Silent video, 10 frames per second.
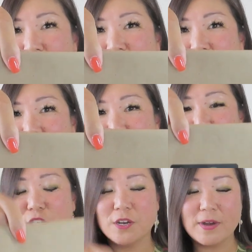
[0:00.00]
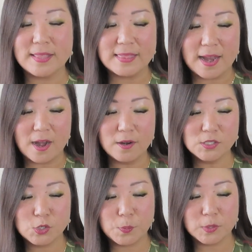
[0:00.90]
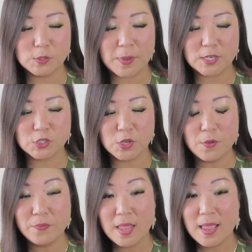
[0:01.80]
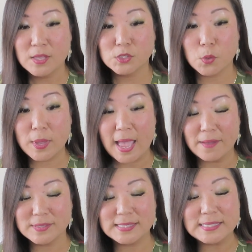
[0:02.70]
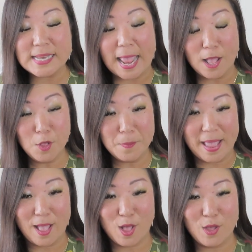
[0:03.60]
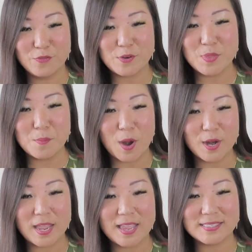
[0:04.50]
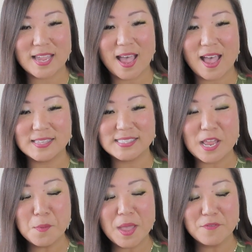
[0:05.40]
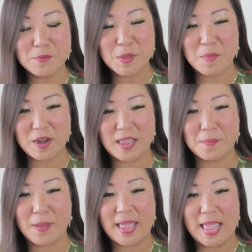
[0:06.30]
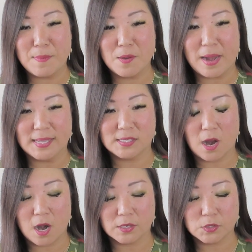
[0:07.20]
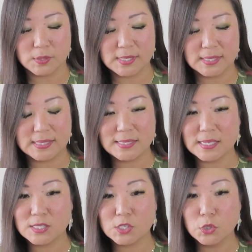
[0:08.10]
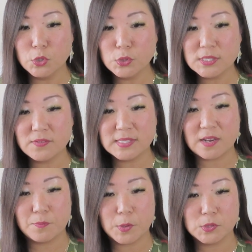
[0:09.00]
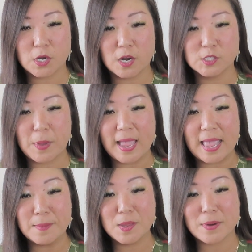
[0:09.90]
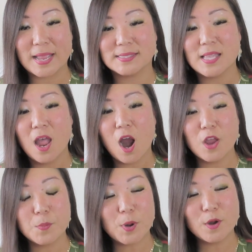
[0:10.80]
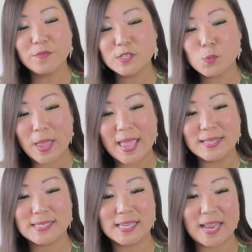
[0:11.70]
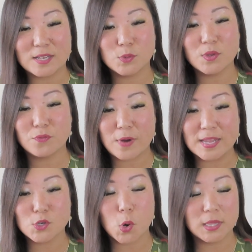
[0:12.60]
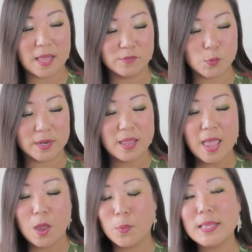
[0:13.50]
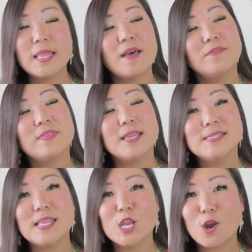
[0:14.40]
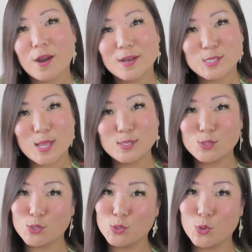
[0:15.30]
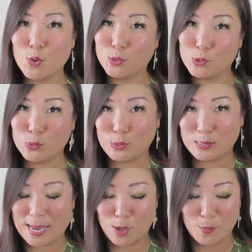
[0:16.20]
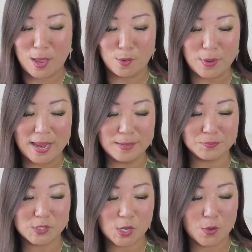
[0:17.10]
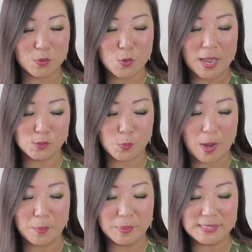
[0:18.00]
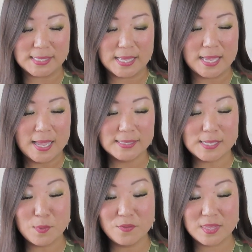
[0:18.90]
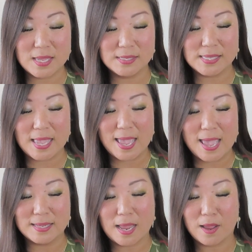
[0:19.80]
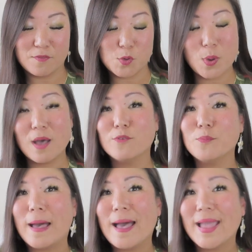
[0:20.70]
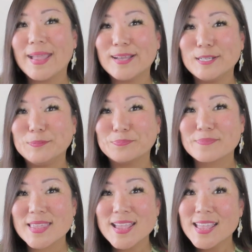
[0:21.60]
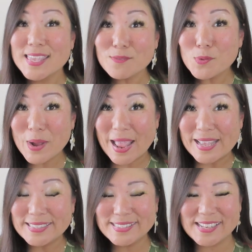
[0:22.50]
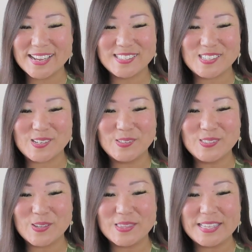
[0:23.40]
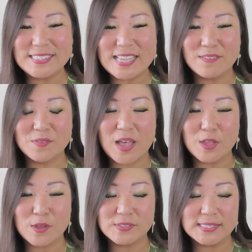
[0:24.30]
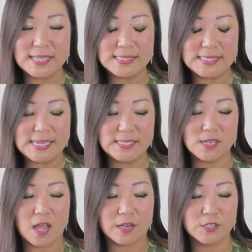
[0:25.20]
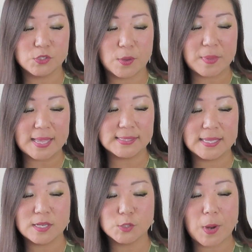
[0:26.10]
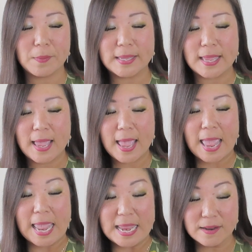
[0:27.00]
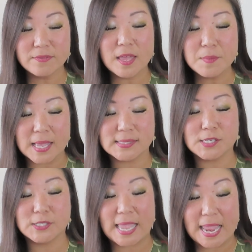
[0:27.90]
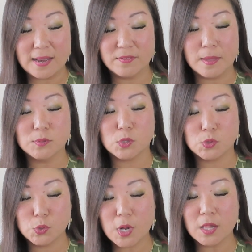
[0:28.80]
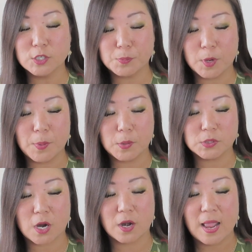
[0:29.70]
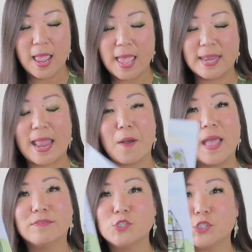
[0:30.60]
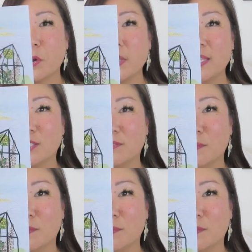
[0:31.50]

Signature right there, super special. So we have Snail Mail from the Market, uh, Snail Mail from the Market by Amy Rice Art. So it says this exclusive set of postcards by Amy Rice are the perfect way to connect with a friend or loved one. We love things that encourage us to do snail mail, right? So you guys will probably see some of these in a few of my um, giveaways that I do. So these have a value of $16. So I'm guessing there's probably eight of them. Yes, there's eight of them. So $2 per postcard. And now I have to show each of